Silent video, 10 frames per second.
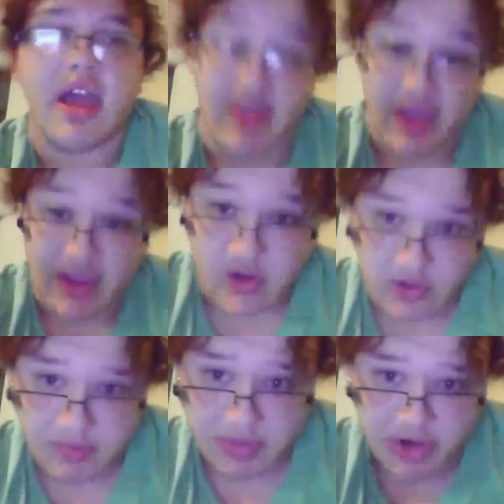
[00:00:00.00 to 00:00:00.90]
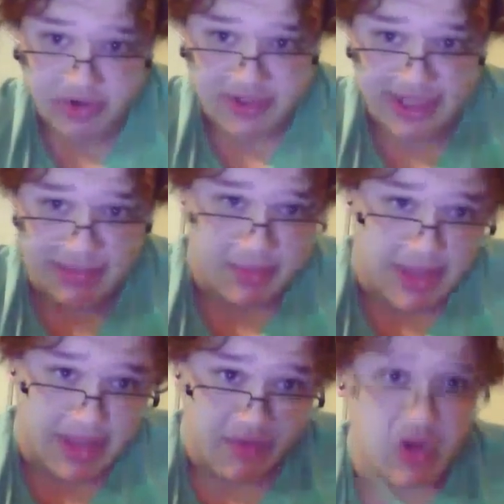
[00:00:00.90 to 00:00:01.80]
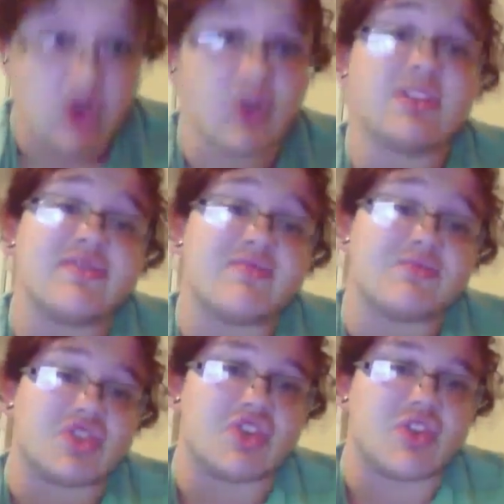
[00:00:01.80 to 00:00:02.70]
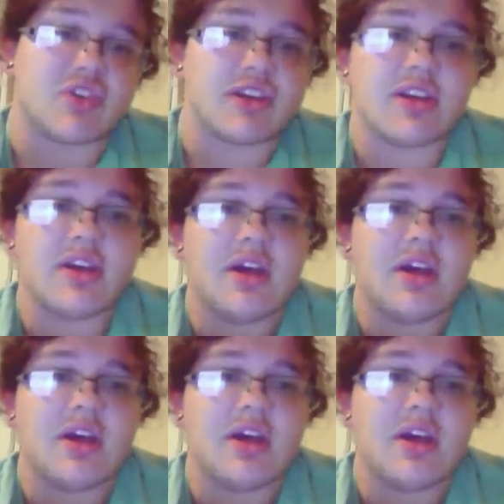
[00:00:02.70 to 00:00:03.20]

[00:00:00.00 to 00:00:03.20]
And that can all appear on the same plant regardless of maturity.